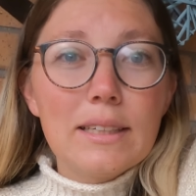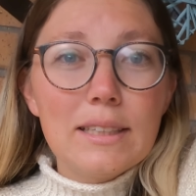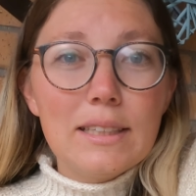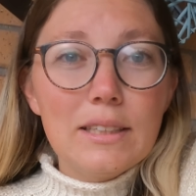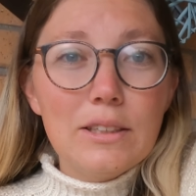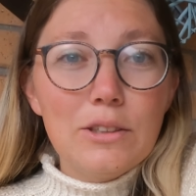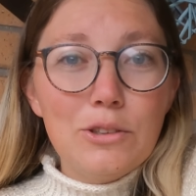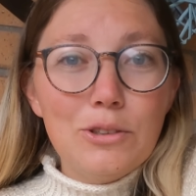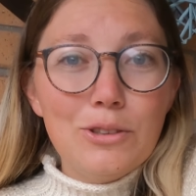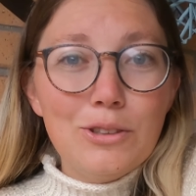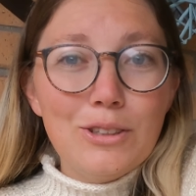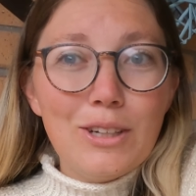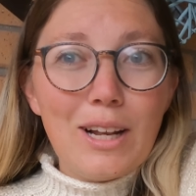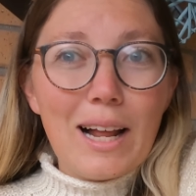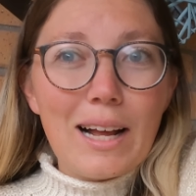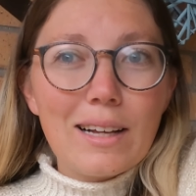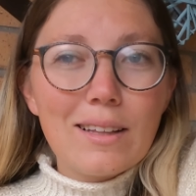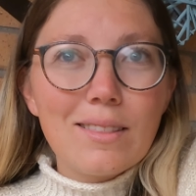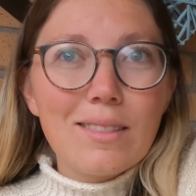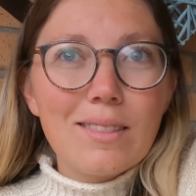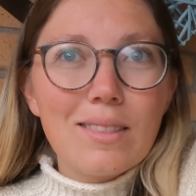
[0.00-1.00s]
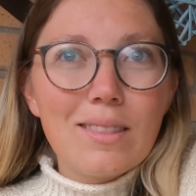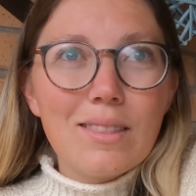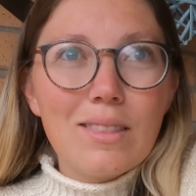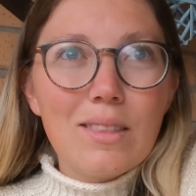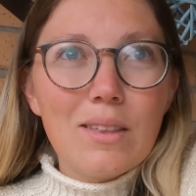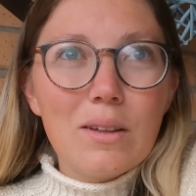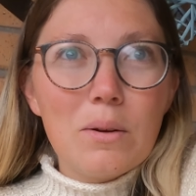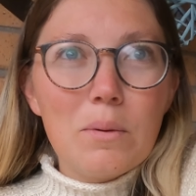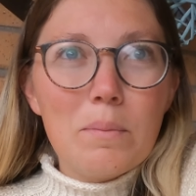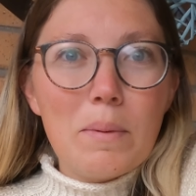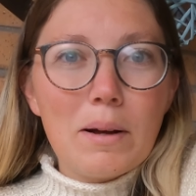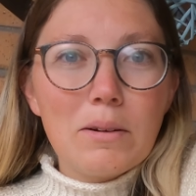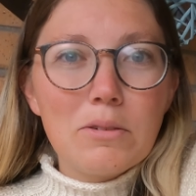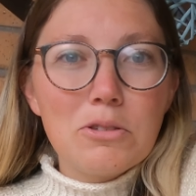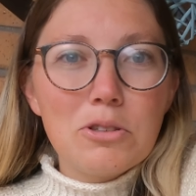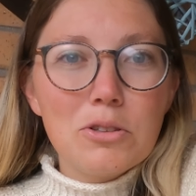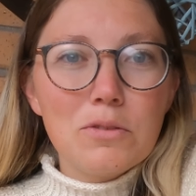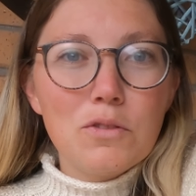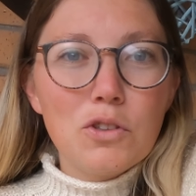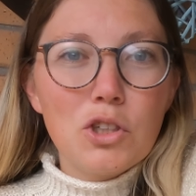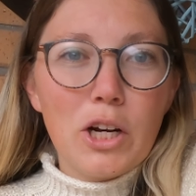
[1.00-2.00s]
Didn't do like the
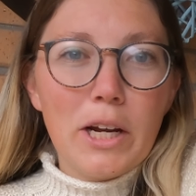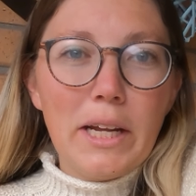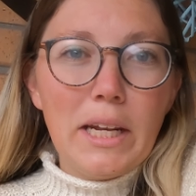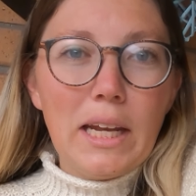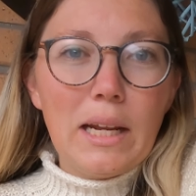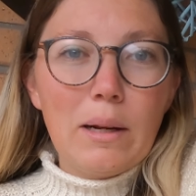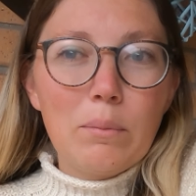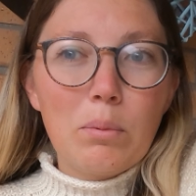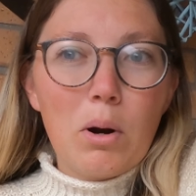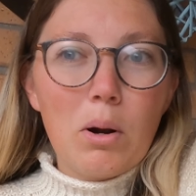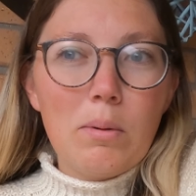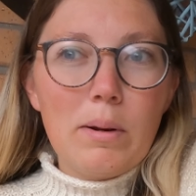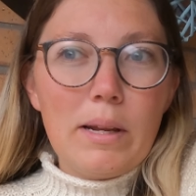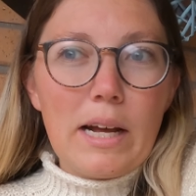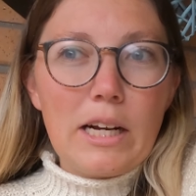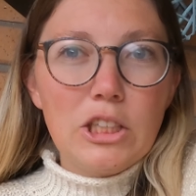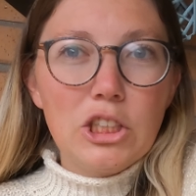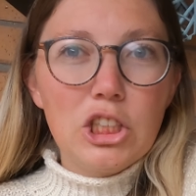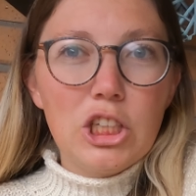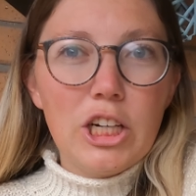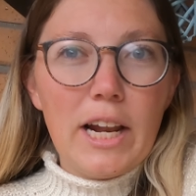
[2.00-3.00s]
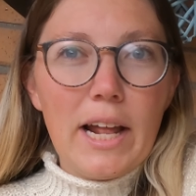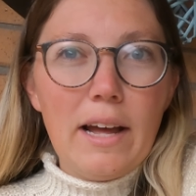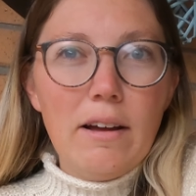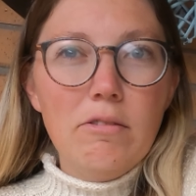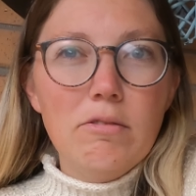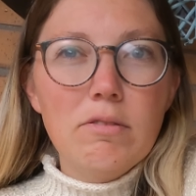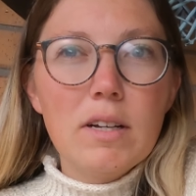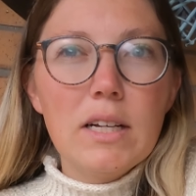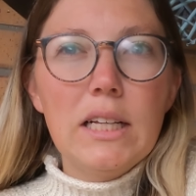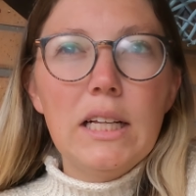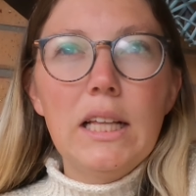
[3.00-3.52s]
amount of training probably I should have.